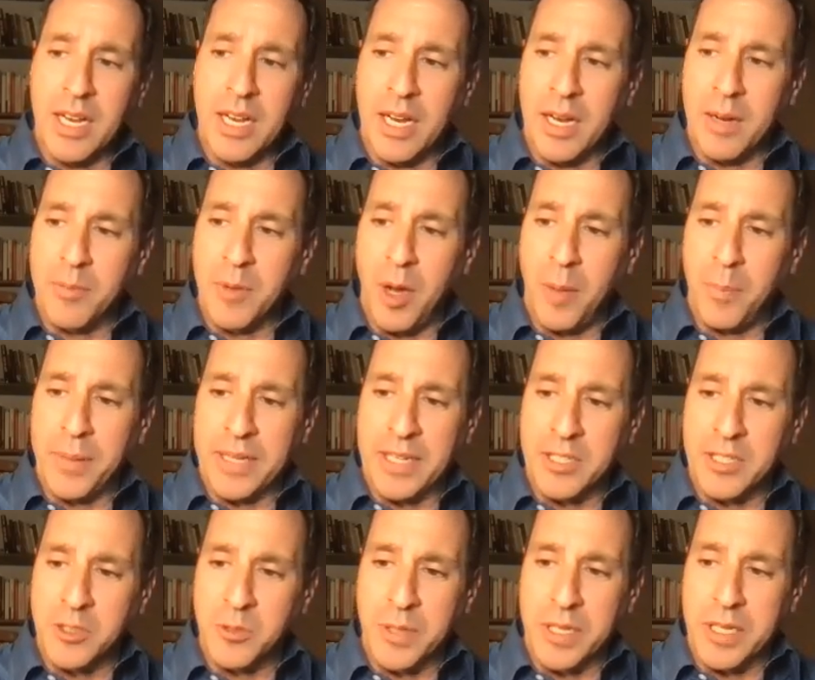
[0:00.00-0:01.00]
not
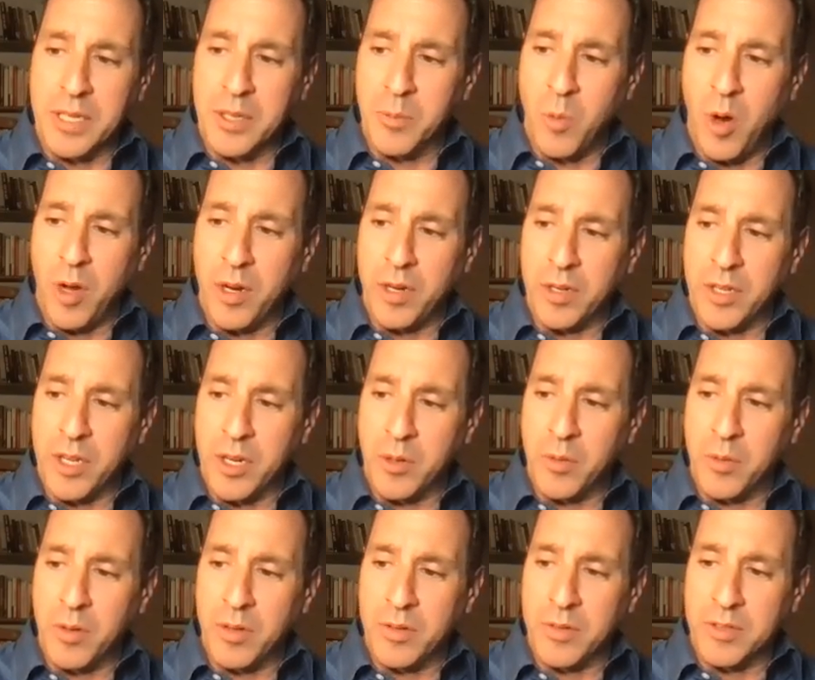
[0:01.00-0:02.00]
because we want
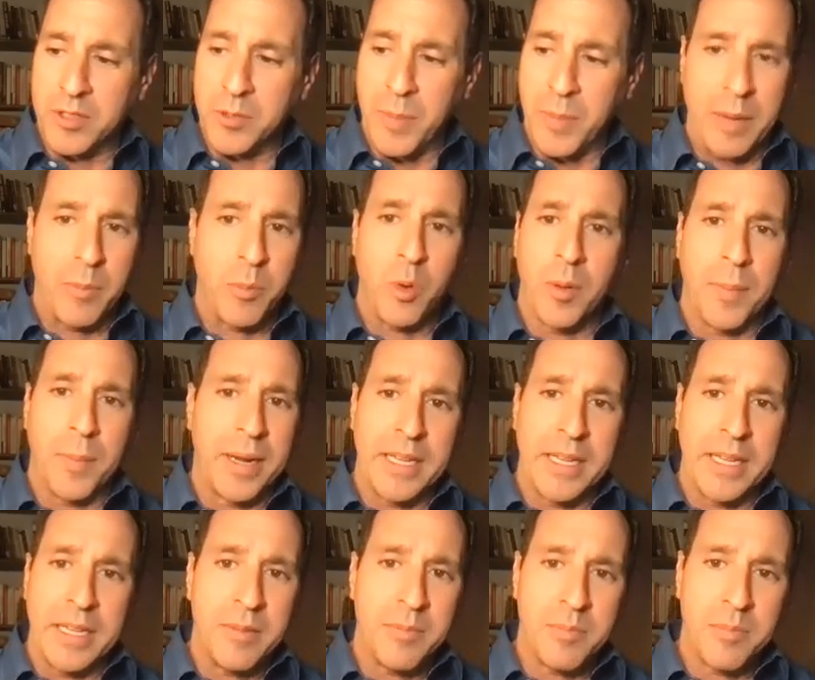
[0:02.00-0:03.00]
to spend more
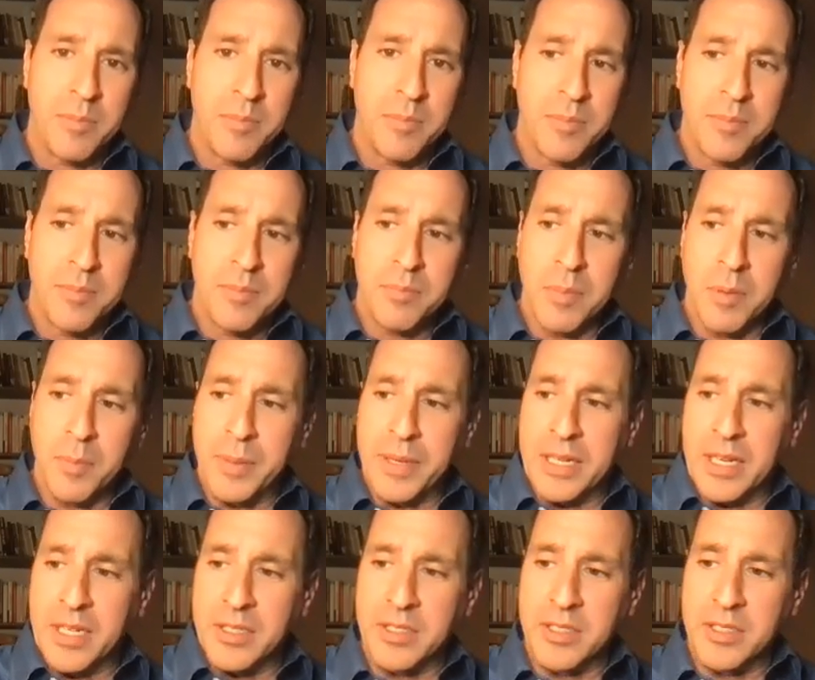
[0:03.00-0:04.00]
money, but
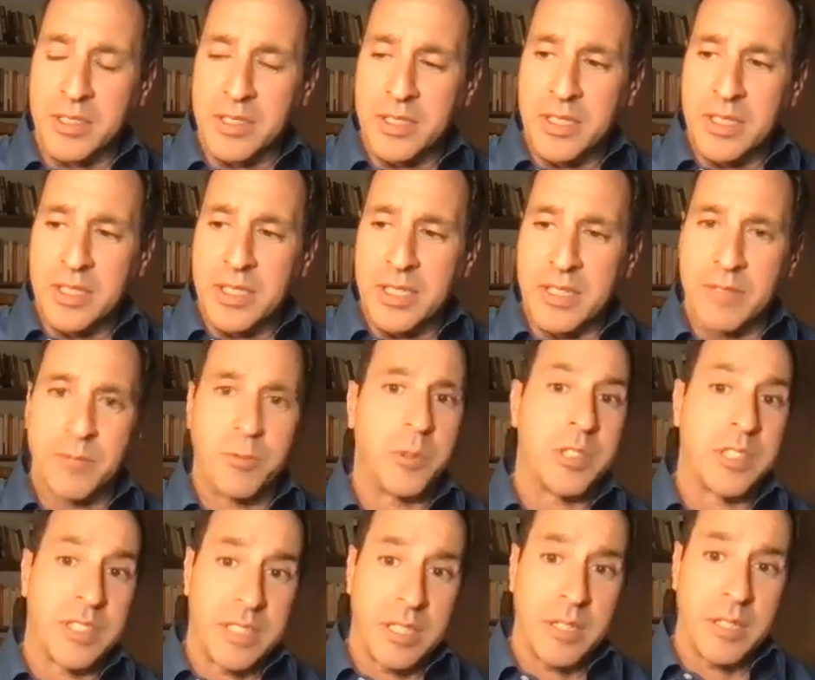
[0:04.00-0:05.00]
because if
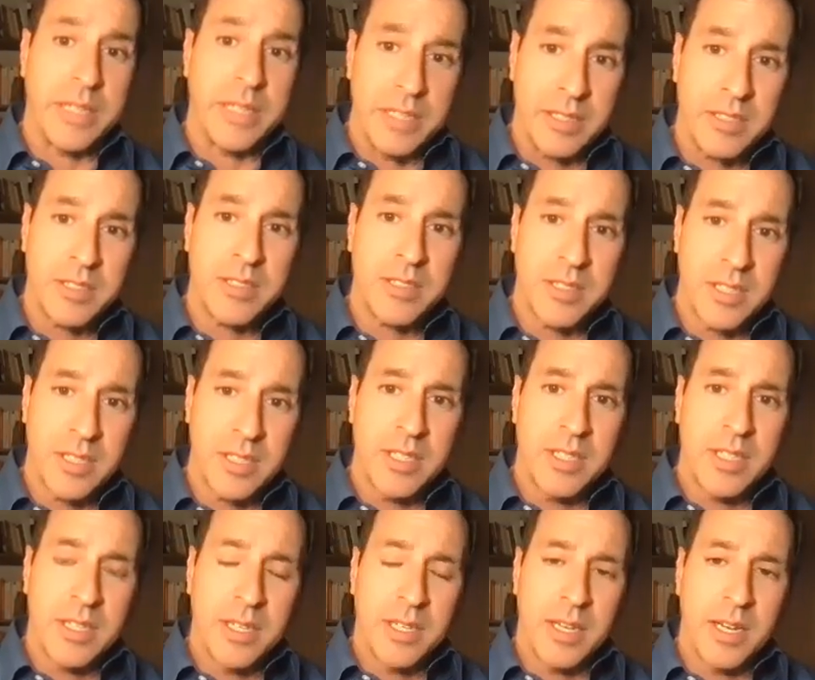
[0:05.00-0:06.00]
we're serious
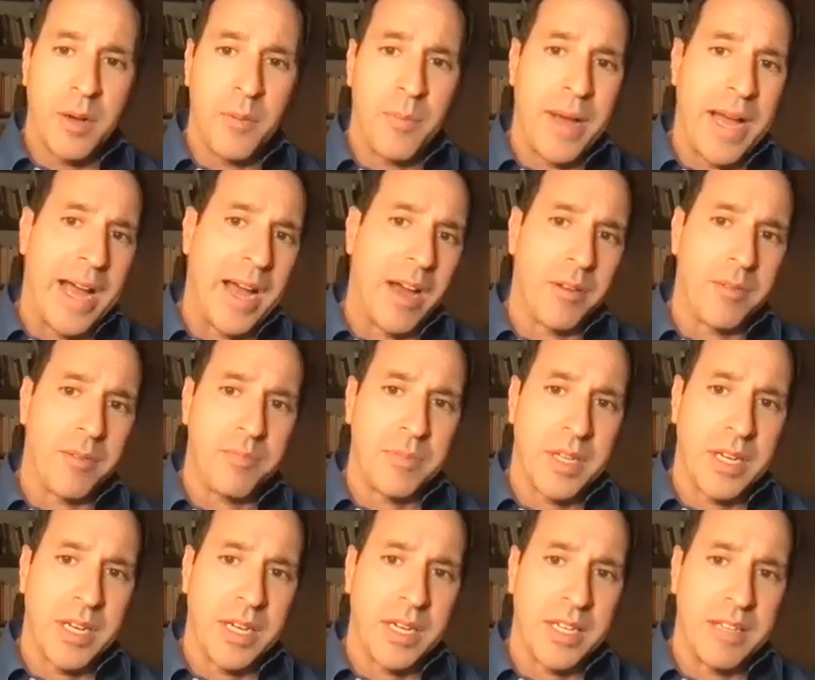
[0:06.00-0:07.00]
about
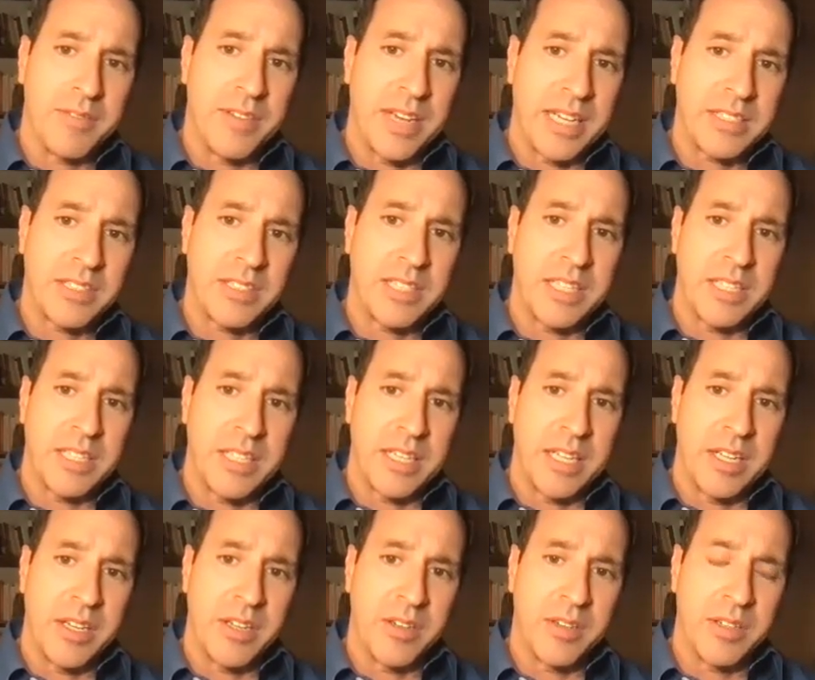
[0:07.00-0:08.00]
investing
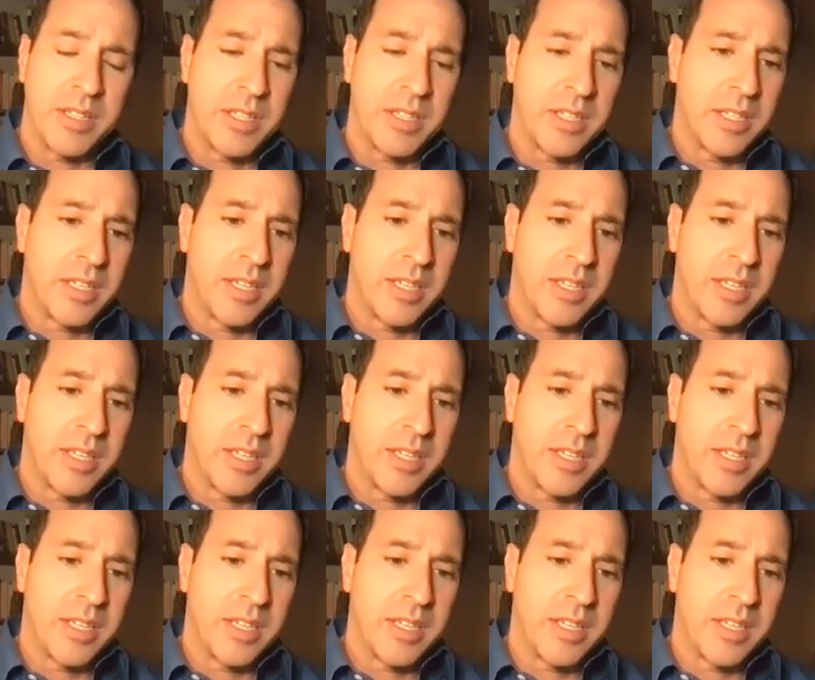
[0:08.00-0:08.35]
in